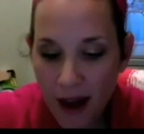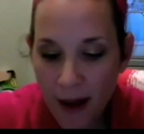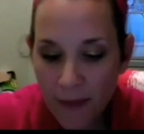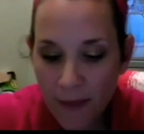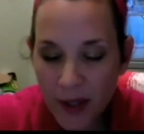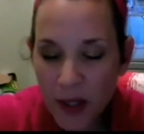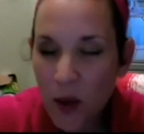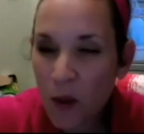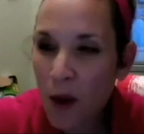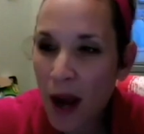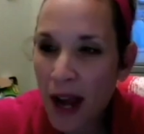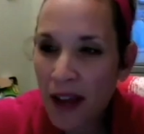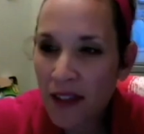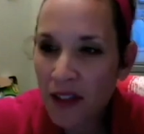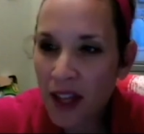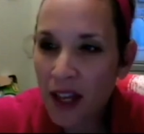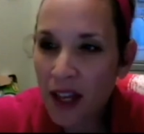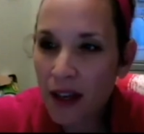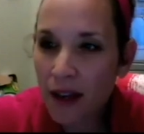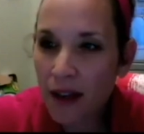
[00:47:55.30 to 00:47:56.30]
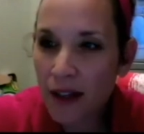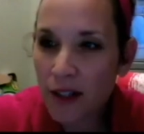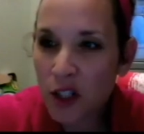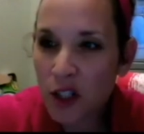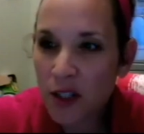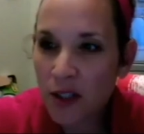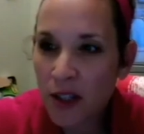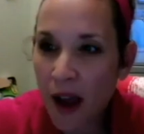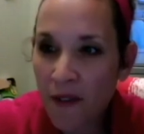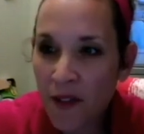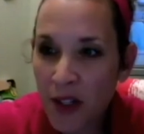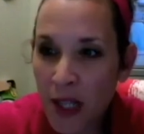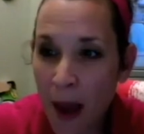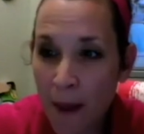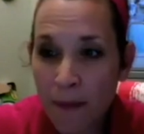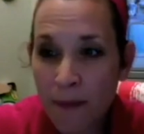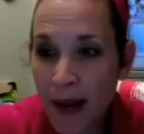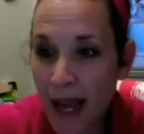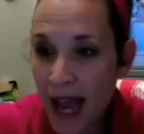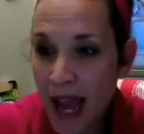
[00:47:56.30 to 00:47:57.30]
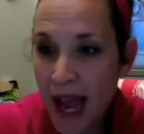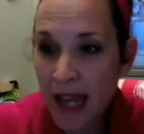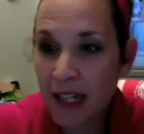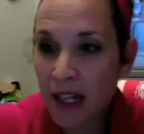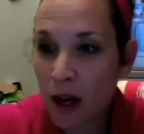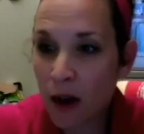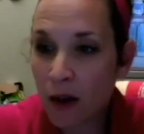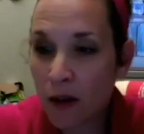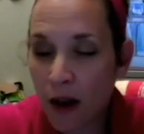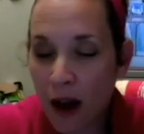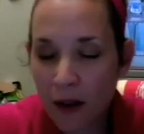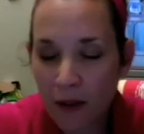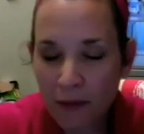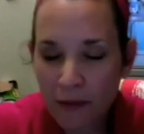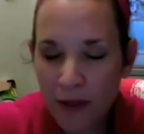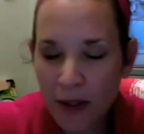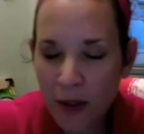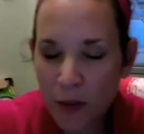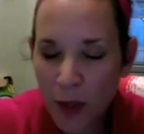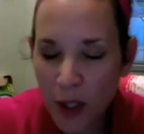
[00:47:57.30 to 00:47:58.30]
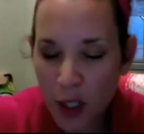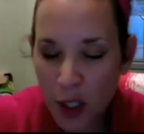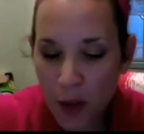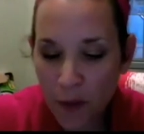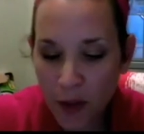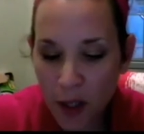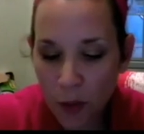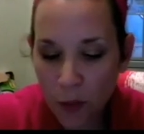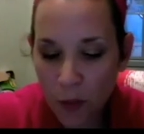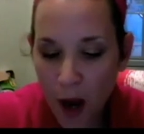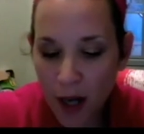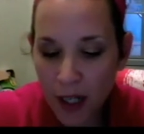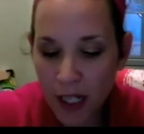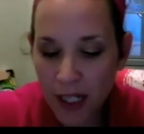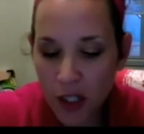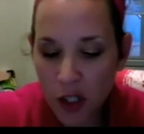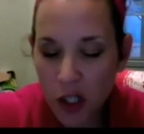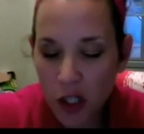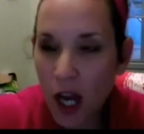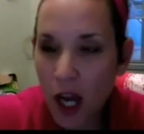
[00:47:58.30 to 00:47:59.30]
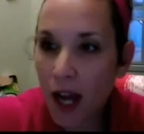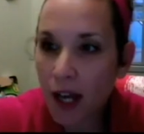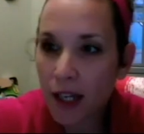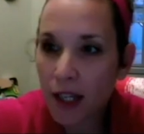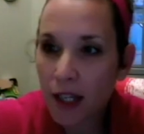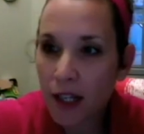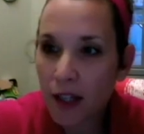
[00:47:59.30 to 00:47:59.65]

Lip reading: So I think just off the top of my head, and I'll switch it over to Rhonda and Chuck,